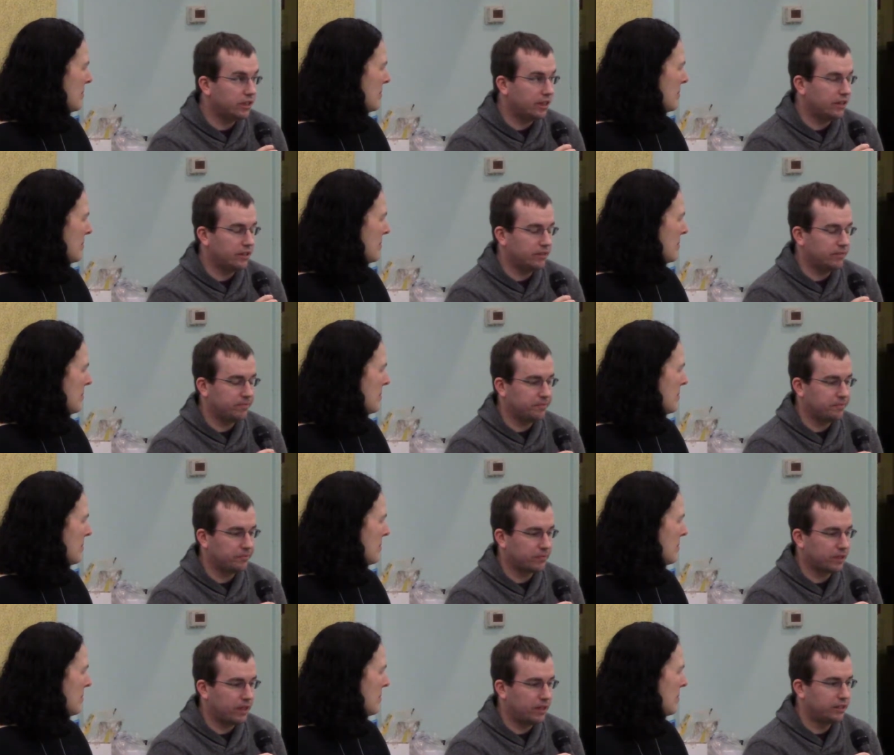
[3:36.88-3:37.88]
Speaker 1: at a um,
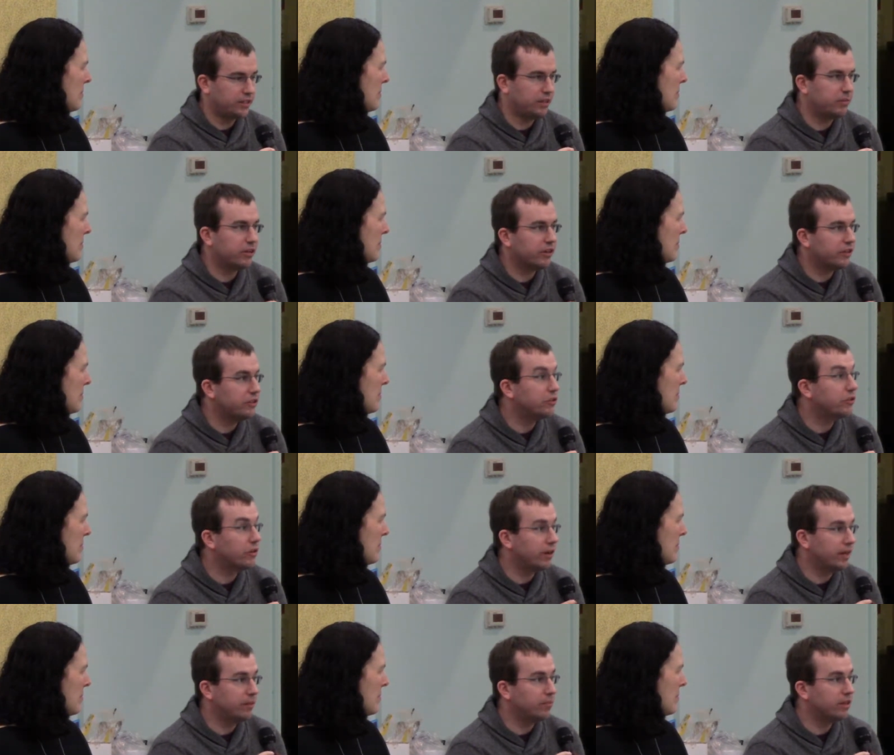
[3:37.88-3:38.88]
at a seminary in
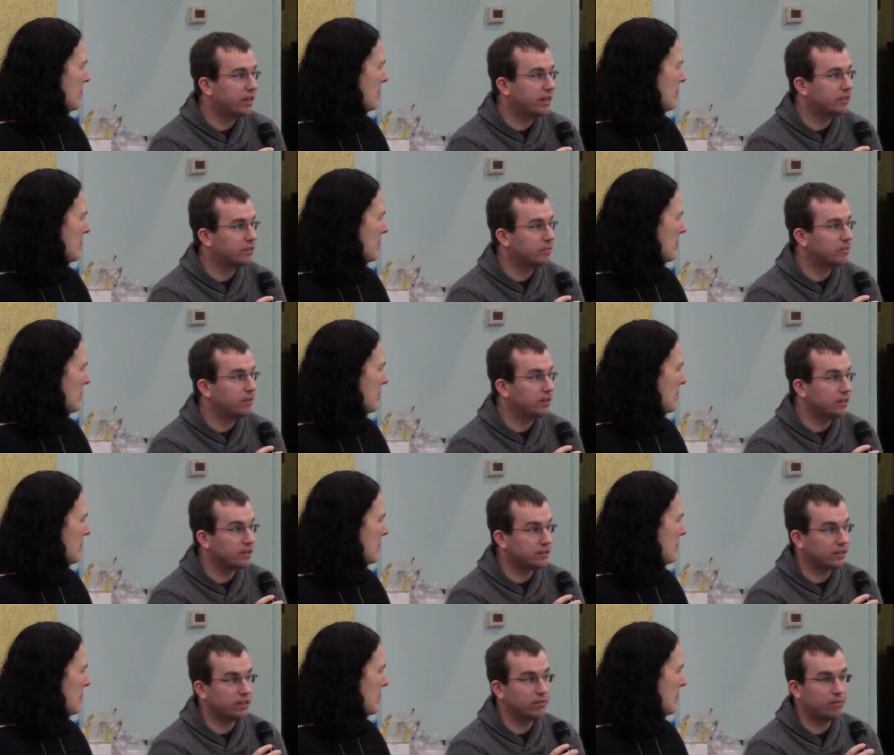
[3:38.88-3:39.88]
Ukraine, but that's been the
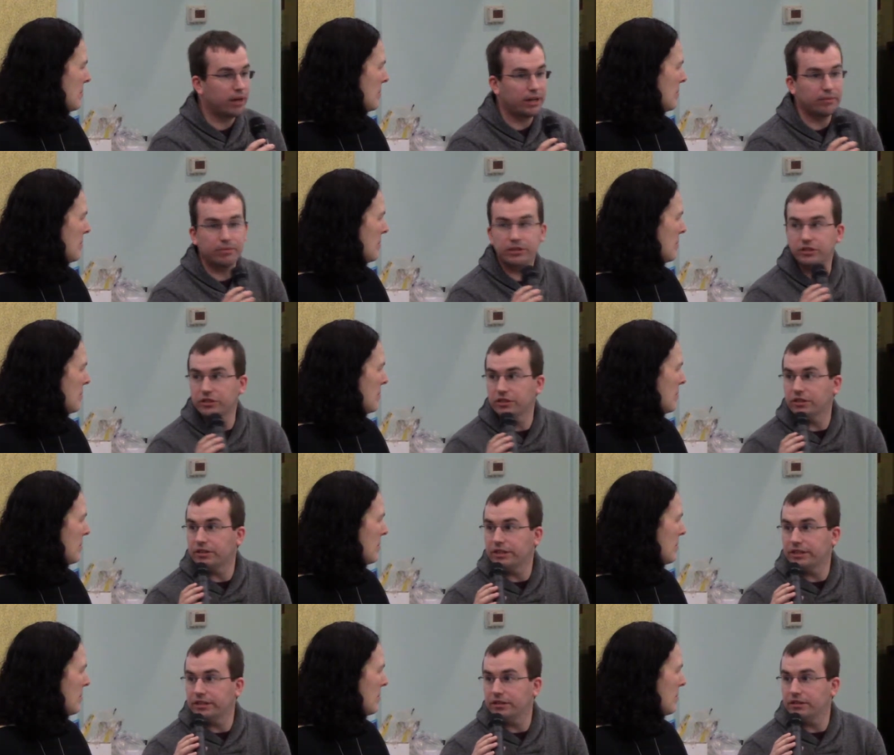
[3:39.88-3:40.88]
extent of my
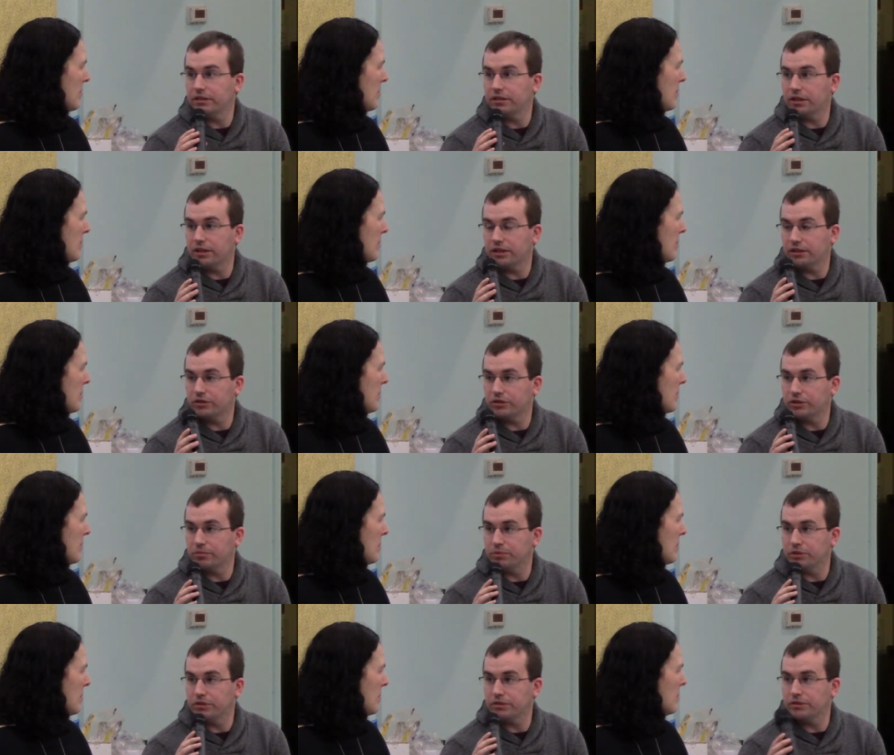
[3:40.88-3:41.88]
missionary uh,
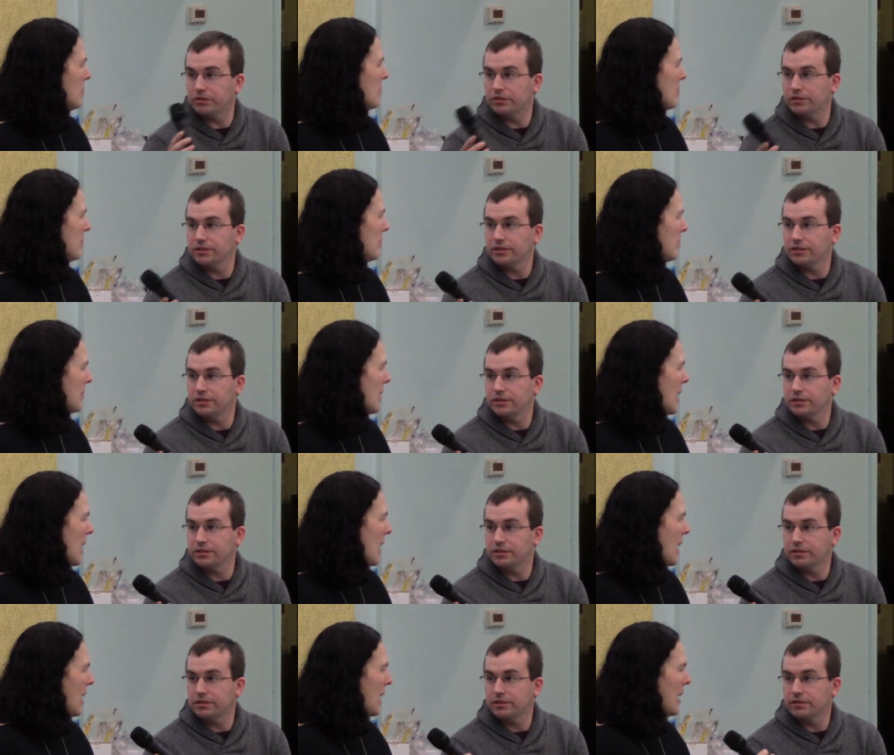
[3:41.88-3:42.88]
trips.
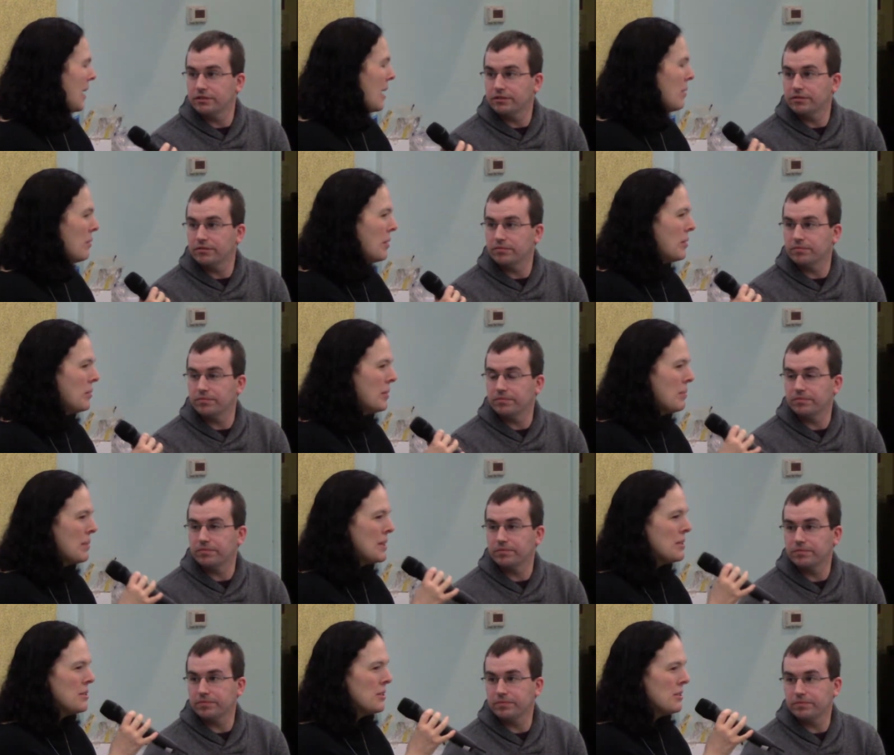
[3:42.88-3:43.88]
Speaker 2: Uh, I worked with
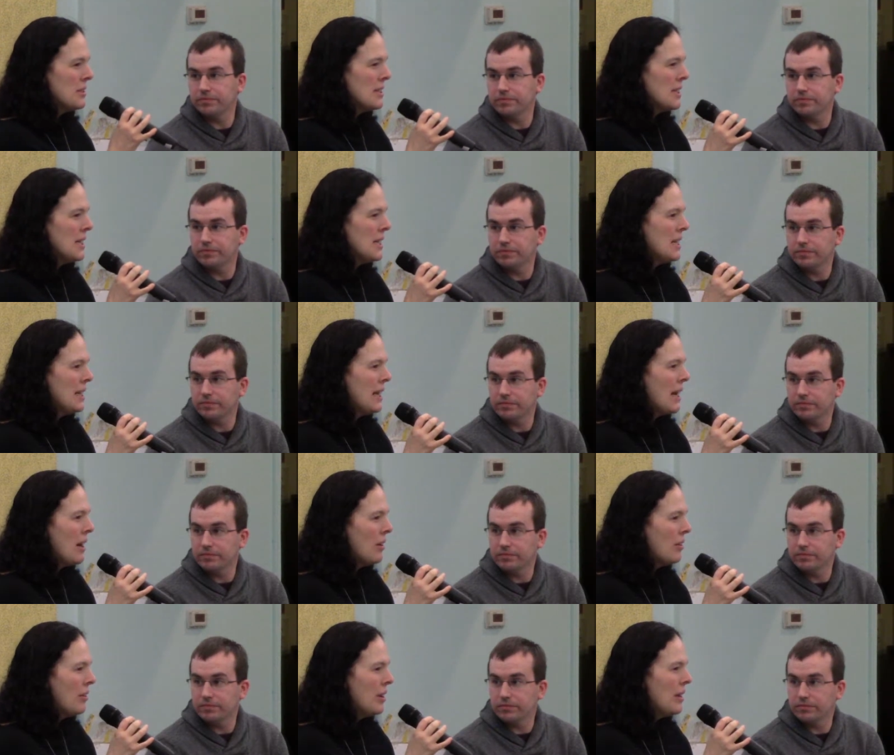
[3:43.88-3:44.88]
Mustard Seed in
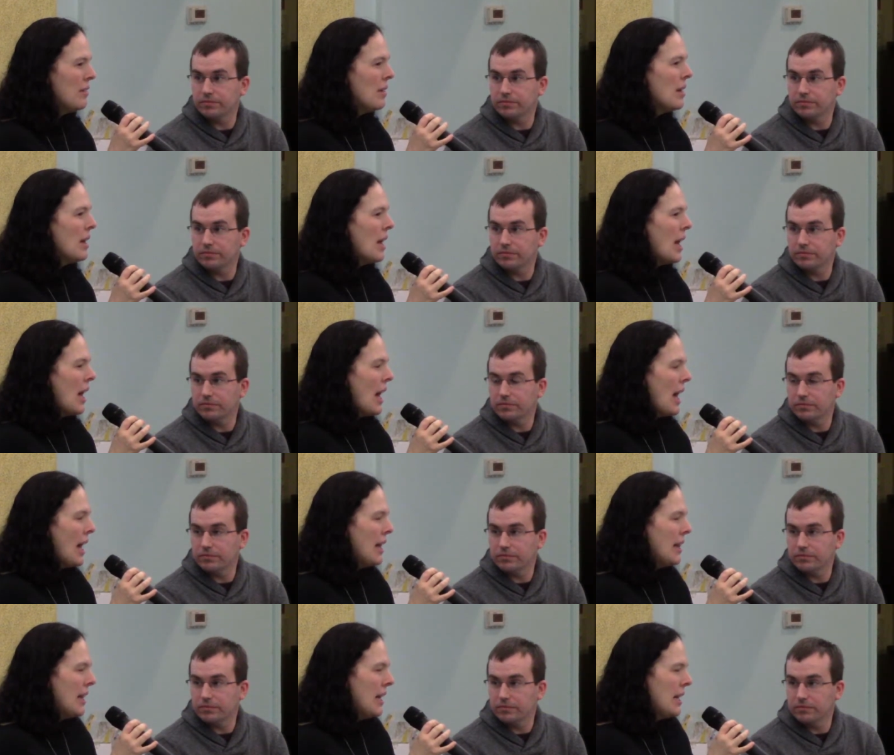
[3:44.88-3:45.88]
Calgary,
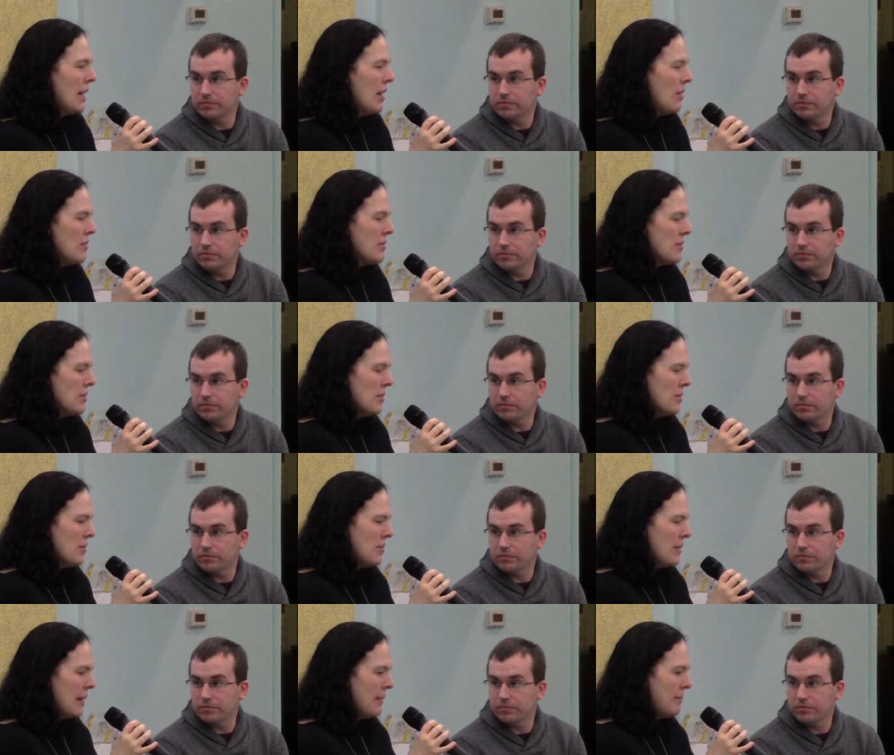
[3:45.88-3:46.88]
and then I
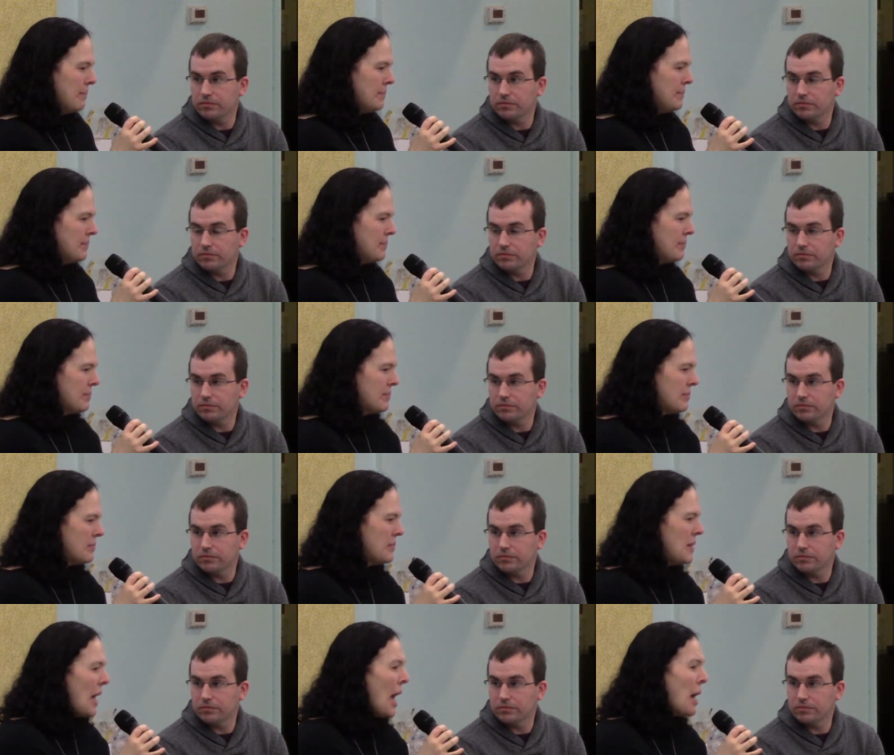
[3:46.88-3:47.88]
also um,
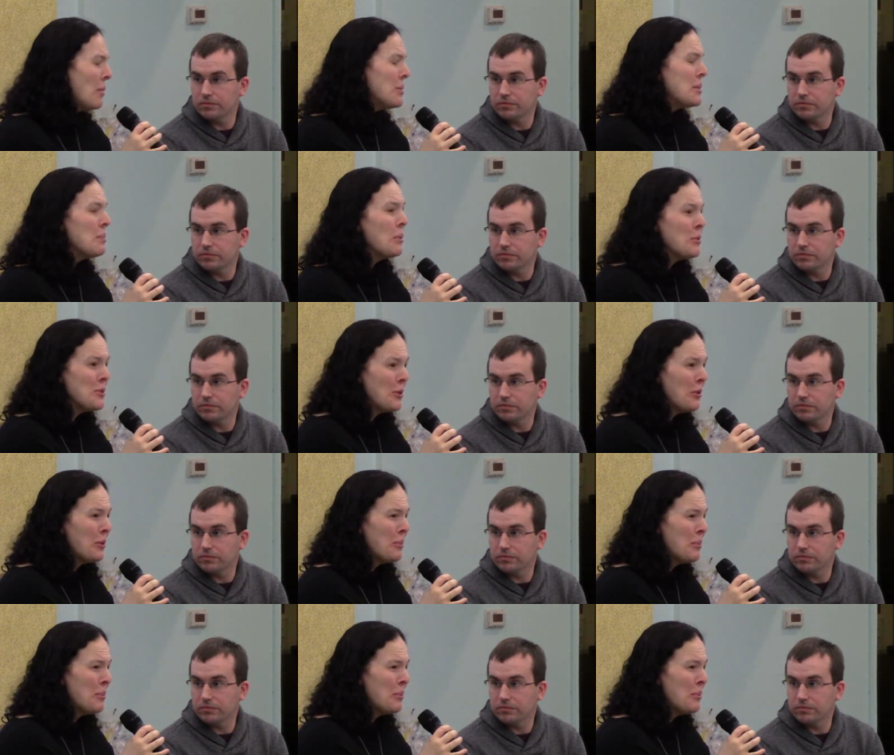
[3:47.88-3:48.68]
I was supposed to go to